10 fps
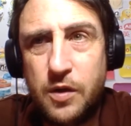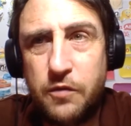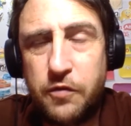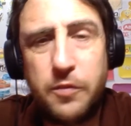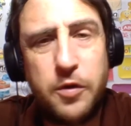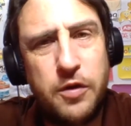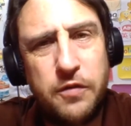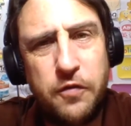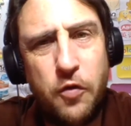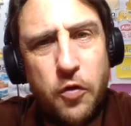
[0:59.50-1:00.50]
from unit
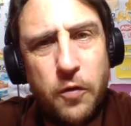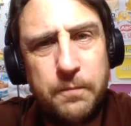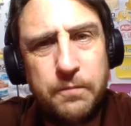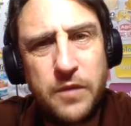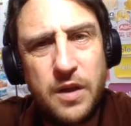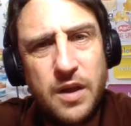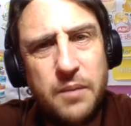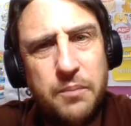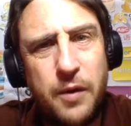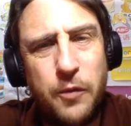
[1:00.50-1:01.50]
4,
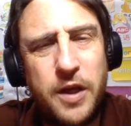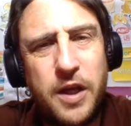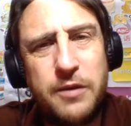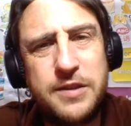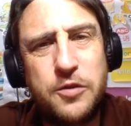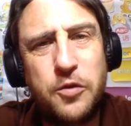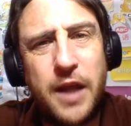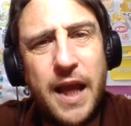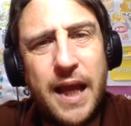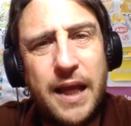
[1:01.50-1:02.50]
but we are going to look
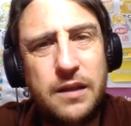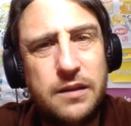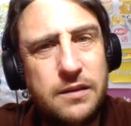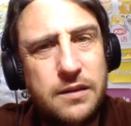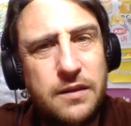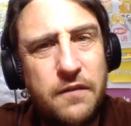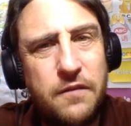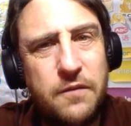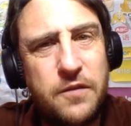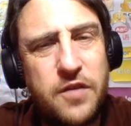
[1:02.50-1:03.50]
at
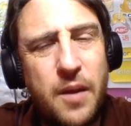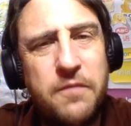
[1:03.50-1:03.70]
some